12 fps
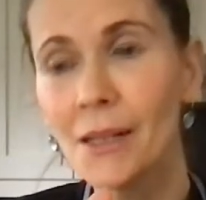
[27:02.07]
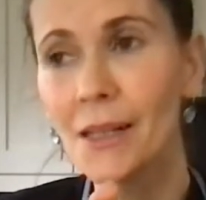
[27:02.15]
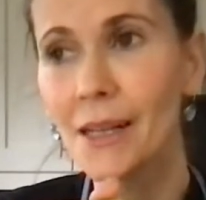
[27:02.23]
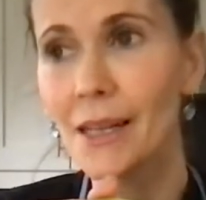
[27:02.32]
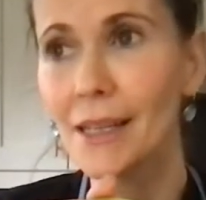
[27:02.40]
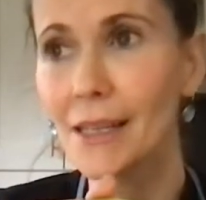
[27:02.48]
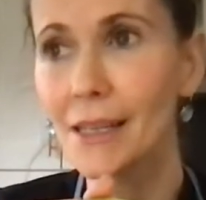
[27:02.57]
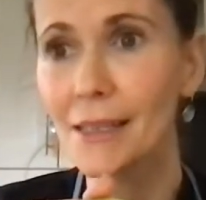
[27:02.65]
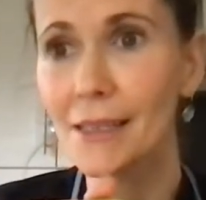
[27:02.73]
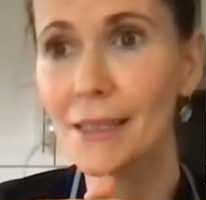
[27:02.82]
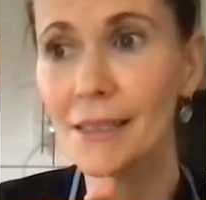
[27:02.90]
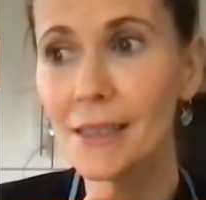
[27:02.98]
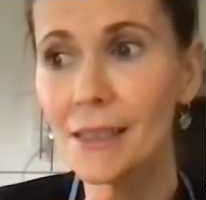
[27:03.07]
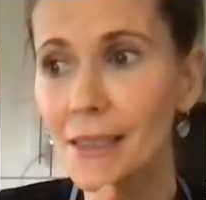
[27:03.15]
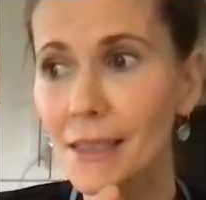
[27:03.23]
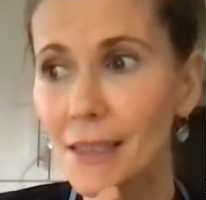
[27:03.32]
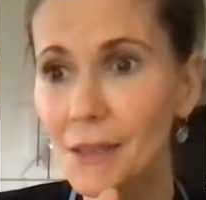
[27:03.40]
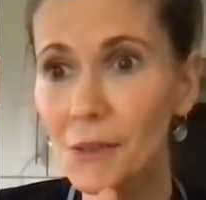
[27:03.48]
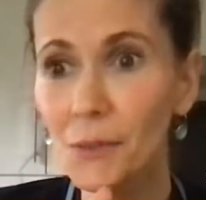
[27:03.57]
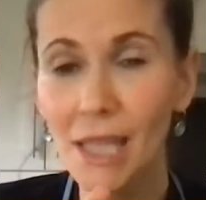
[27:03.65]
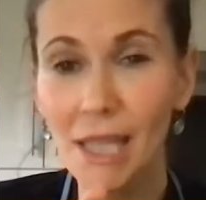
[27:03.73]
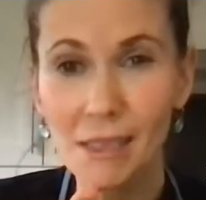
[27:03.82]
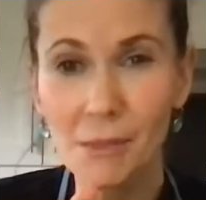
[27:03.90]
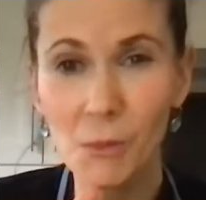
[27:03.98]
And you know, we
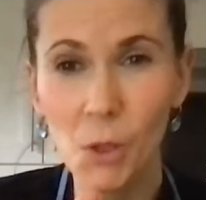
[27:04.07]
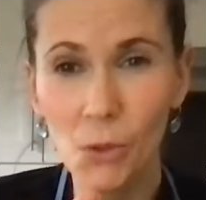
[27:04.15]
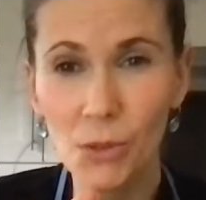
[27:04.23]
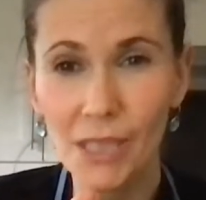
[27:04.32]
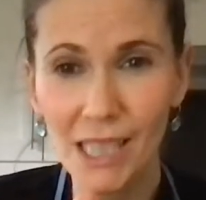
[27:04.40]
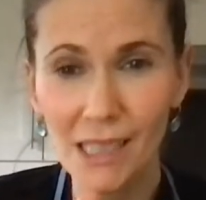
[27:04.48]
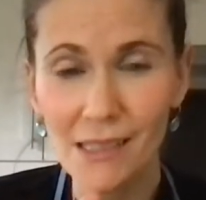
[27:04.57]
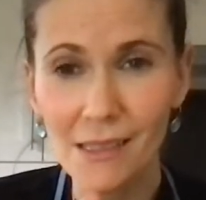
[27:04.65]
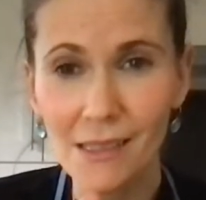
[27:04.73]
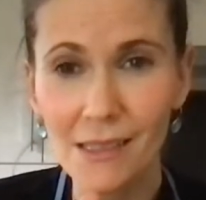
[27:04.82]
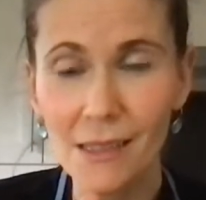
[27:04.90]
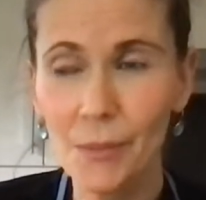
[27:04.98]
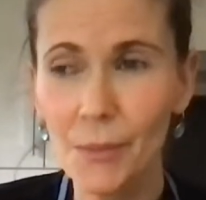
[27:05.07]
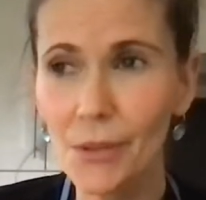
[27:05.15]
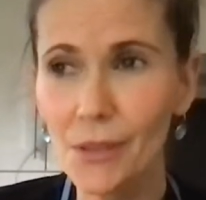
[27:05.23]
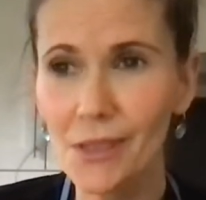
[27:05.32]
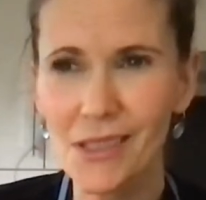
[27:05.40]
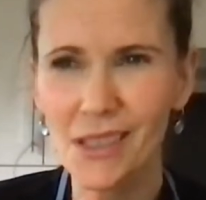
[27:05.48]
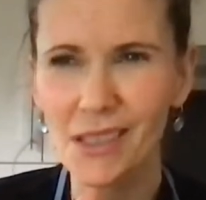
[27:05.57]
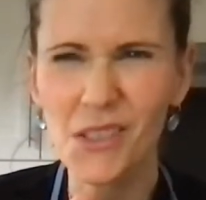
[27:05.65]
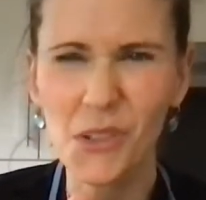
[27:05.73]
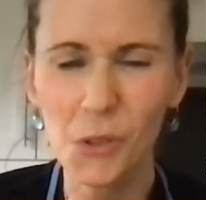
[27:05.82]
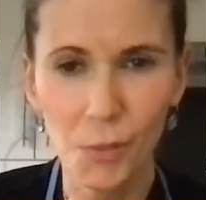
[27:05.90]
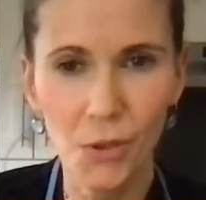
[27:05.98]
had some cold days in December. It's not
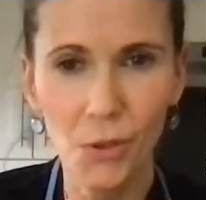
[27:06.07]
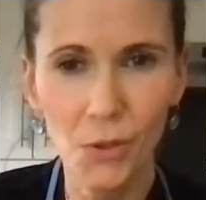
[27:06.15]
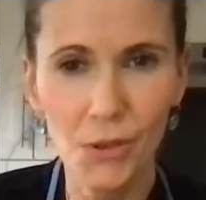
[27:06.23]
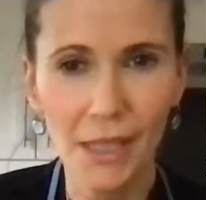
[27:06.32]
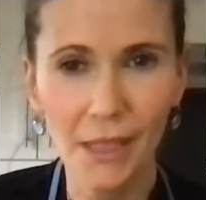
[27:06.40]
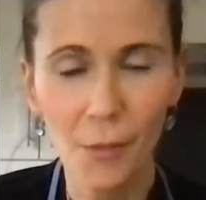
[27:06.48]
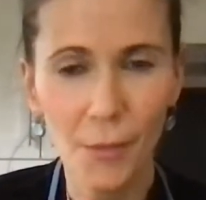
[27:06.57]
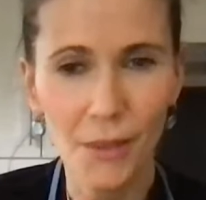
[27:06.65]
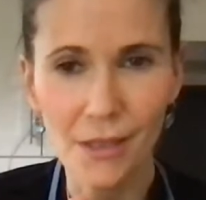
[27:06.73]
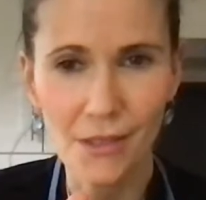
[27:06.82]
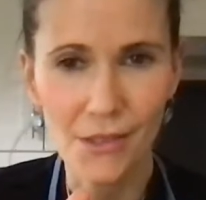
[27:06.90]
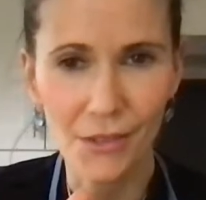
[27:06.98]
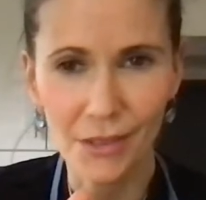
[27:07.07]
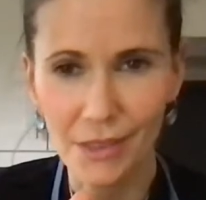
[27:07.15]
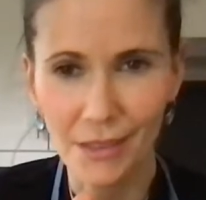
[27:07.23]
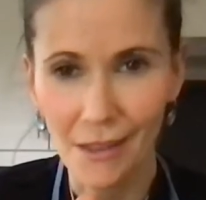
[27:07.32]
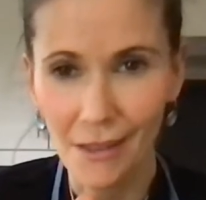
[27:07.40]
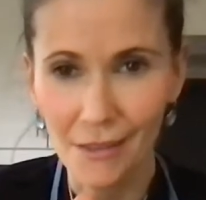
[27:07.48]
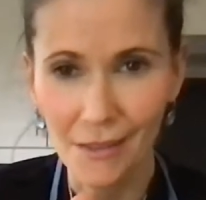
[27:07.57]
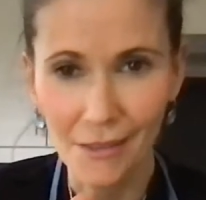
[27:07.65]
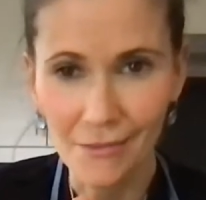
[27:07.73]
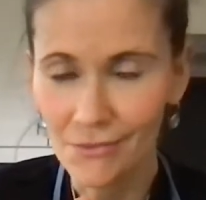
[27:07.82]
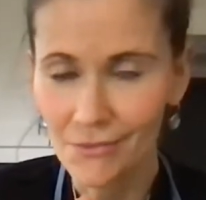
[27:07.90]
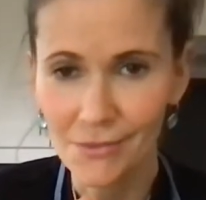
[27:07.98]
super cold now, but it's certainly not,
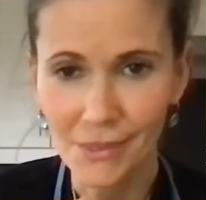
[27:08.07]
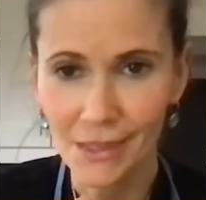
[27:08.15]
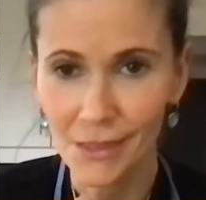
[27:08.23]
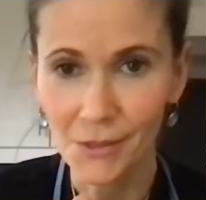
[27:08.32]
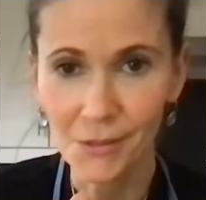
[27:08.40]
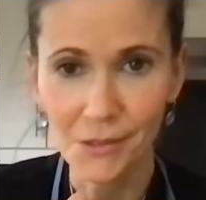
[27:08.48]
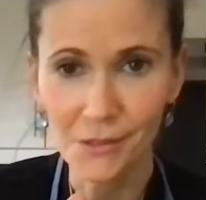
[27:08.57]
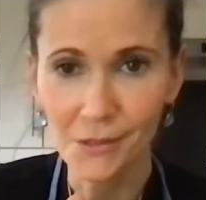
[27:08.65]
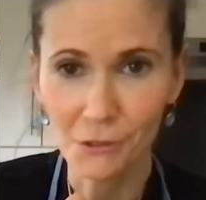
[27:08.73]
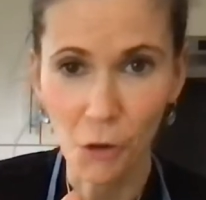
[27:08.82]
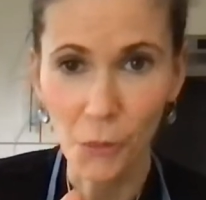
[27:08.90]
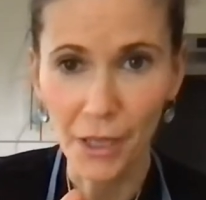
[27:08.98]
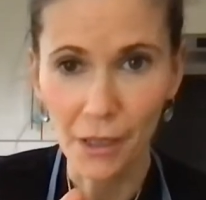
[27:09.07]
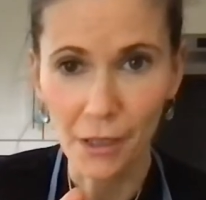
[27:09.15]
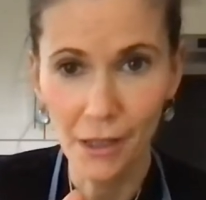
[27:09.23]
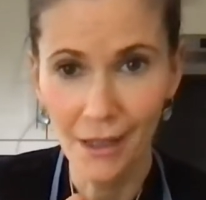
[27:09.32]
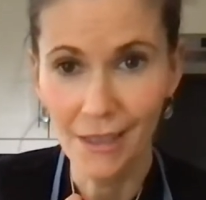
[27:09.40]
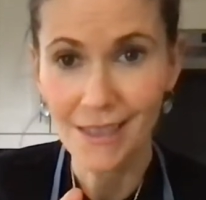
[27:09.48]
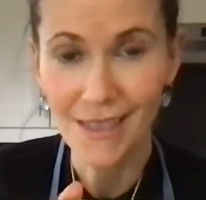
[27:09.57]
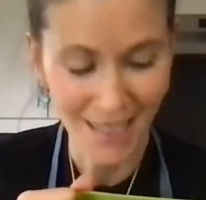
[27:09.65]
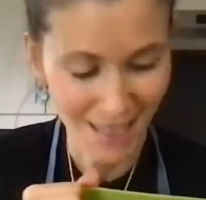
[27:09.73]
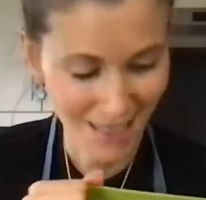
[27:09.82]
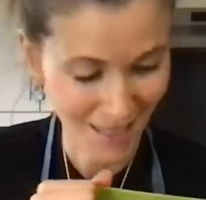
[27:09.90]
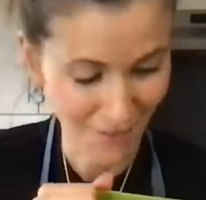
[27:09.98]
you know, growing
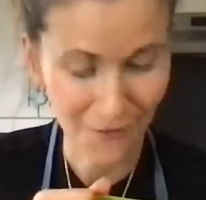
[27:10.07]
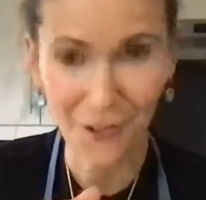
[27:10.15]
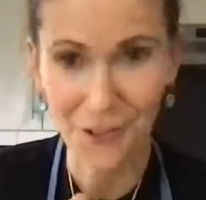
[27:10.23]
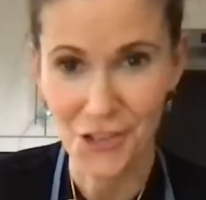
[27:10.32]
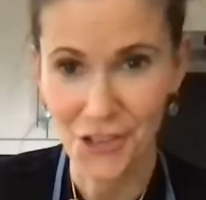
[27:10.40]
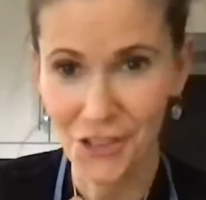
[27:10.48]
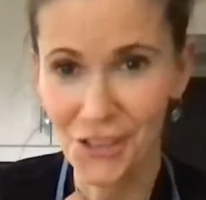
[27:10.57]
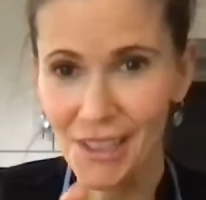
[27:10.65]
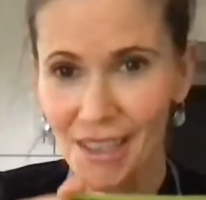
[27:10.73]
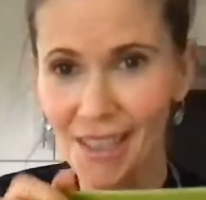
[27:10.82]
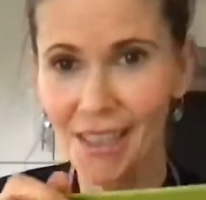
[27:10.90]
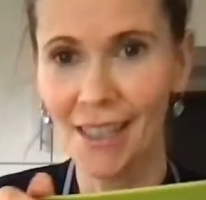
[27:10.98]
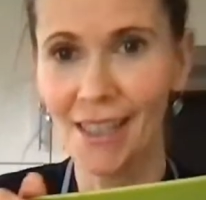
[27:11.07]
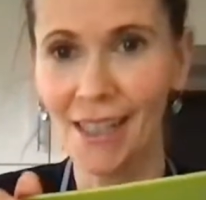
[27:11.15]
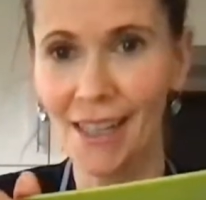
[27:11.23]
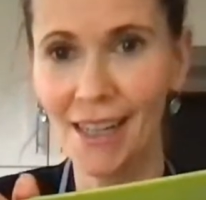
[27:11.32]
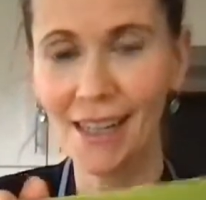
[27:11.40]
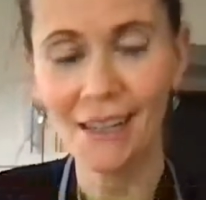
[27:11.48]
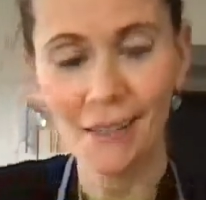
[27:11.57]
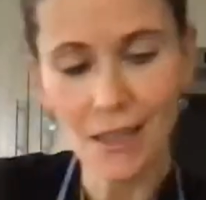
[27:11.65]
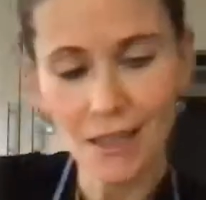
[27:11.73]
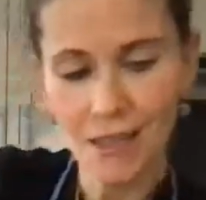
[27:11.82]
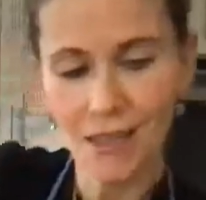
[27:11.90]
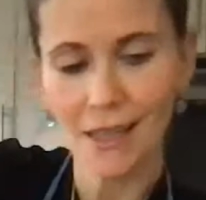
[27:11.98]
season for sure. And I got
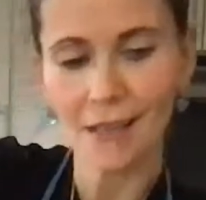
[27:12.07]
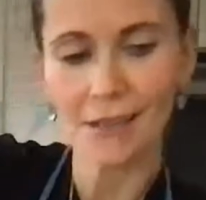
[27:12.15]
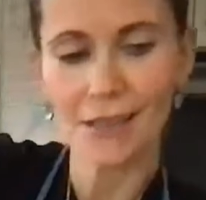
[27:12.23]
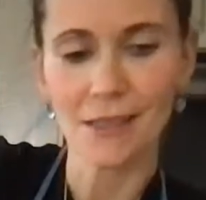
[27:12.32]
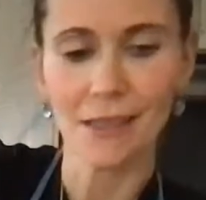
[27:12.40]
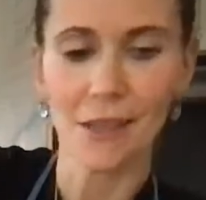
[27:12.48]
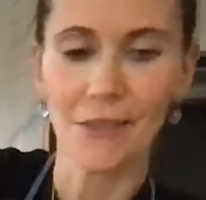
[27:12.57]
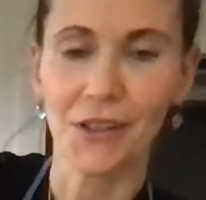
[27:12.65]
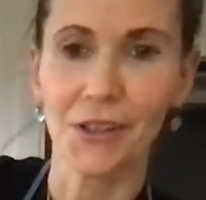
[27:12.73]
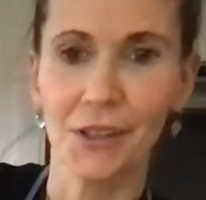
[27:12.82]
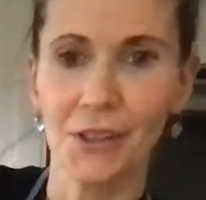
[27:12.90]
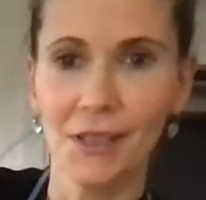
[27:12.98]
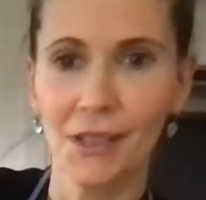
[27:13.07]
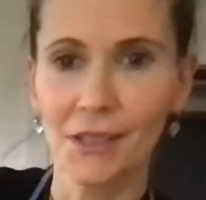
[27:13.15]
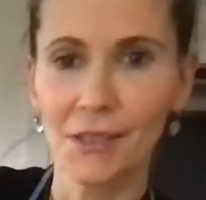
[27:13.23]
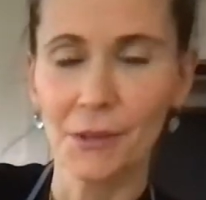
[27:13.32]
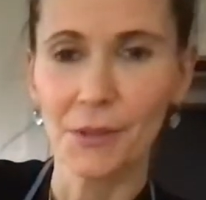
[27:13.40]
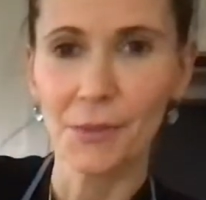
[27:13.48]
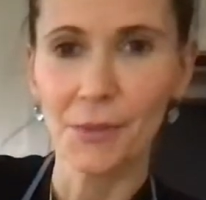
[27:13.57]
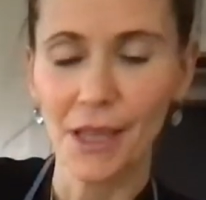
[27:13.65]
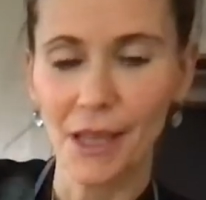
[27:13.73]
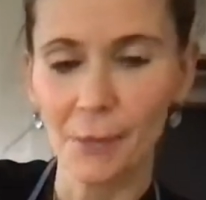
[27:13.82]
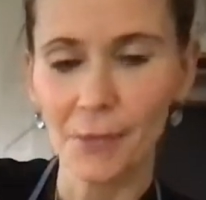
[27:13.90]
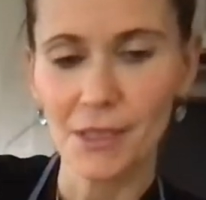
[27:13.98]
lots of kale still out there. So I was pretty
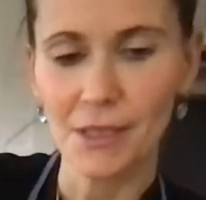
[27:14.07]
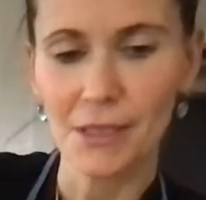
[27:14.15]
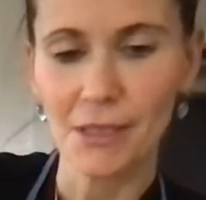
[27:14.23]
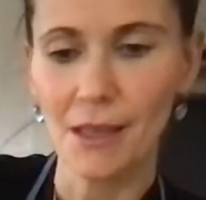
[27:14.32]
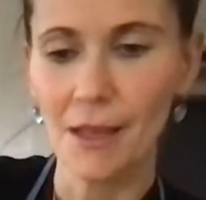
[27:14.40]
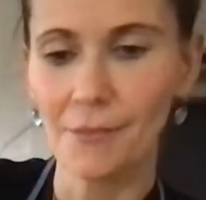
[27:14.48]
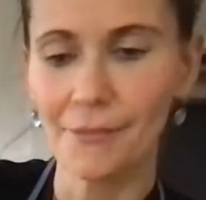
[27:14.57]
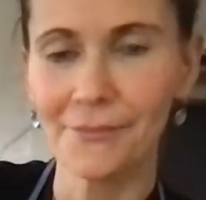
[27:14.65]
happy to see that.